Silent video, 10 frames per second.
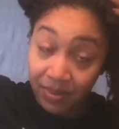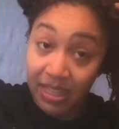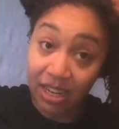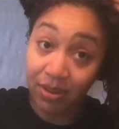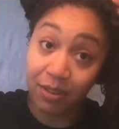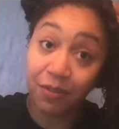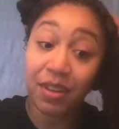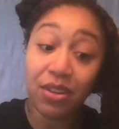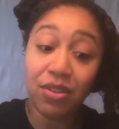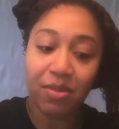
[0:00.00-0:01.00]

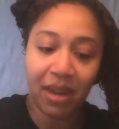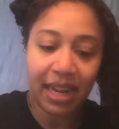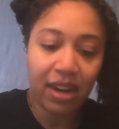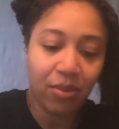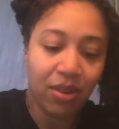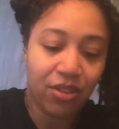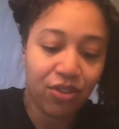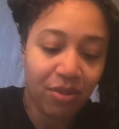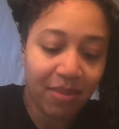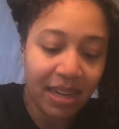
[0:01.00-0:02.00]
infuse my hair with
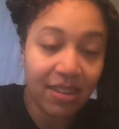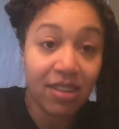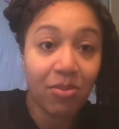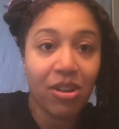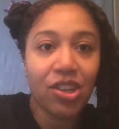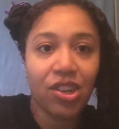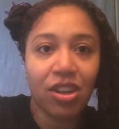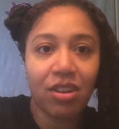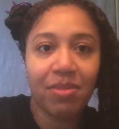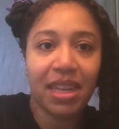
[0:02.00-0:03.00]
tremendous
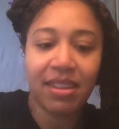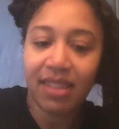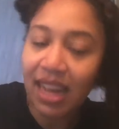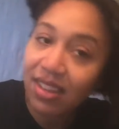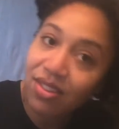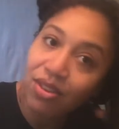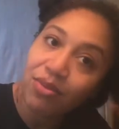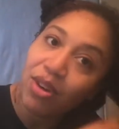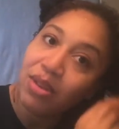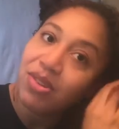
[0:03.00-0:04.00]
moisture, because that's sort of
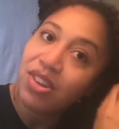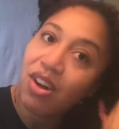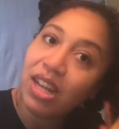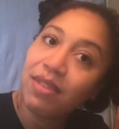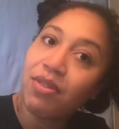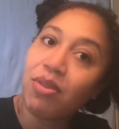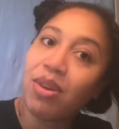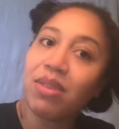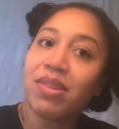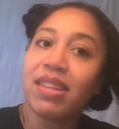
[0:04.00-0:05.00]
what it was calling for,
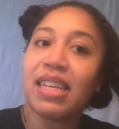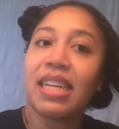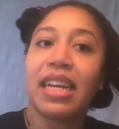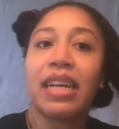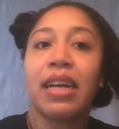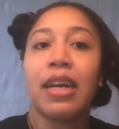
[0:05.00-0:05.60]
what it was needing.